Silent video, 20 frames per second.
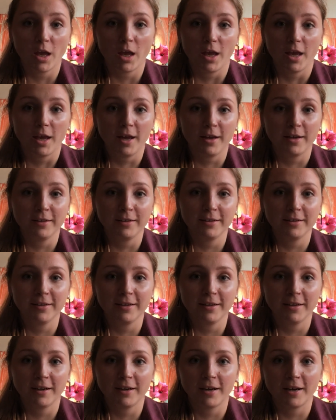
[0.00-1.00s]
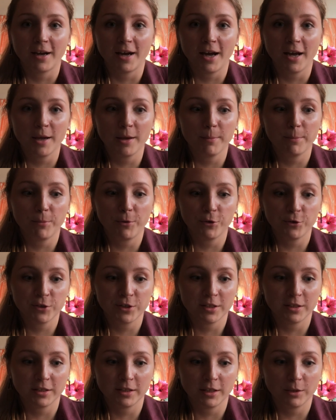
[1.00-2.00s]
And I
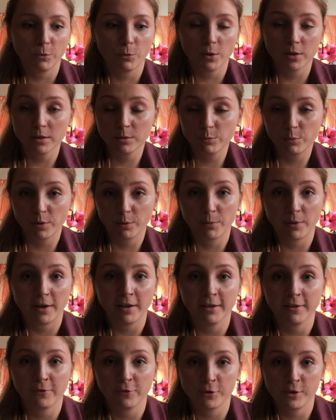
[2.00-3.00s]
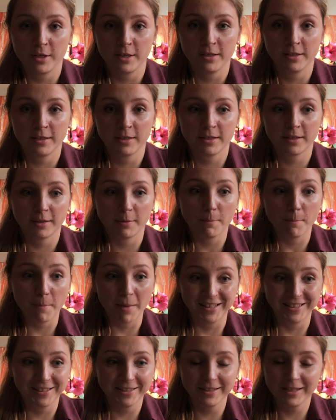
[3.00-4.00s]
personally wasn't prepared for this
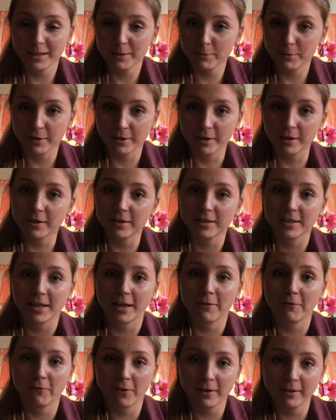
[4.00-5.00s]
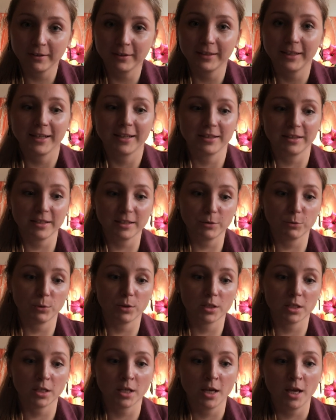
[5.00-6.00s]
mentally, because I felt like this
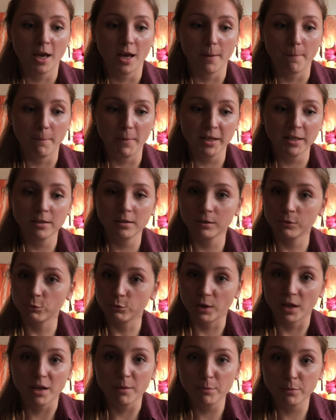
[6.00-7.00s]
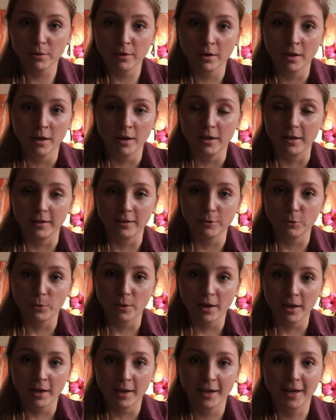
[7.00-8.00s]
was a mental rape in a
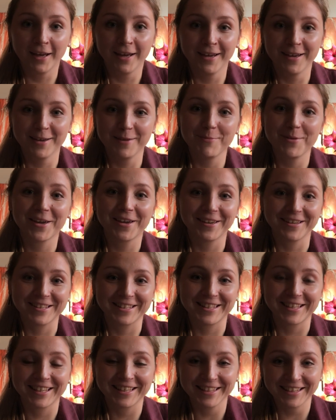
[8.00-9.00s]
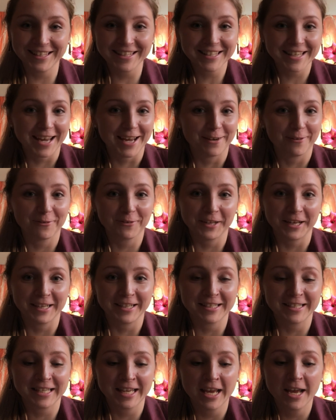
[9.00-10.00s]
way, because this kind of
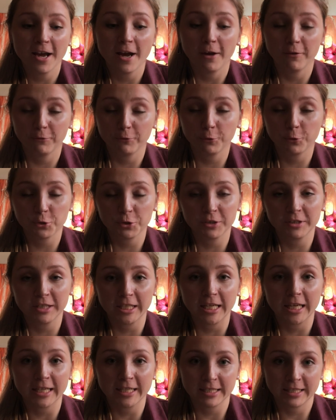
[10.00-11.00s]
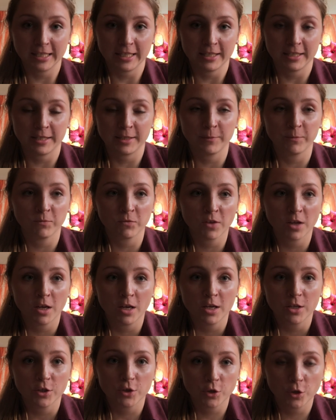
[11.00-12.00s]
clients unfortunately exist.
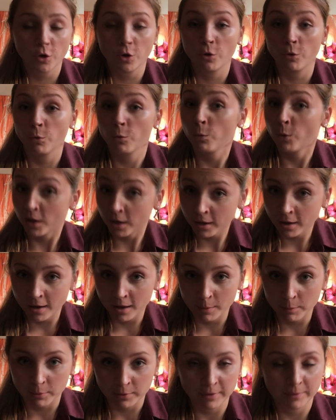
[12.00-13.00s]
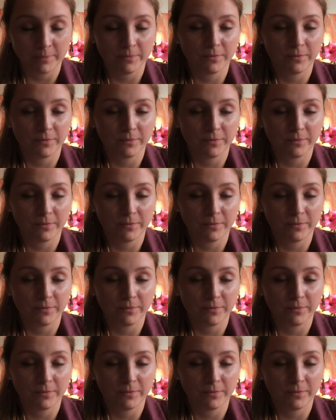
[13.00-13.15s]
So what happened?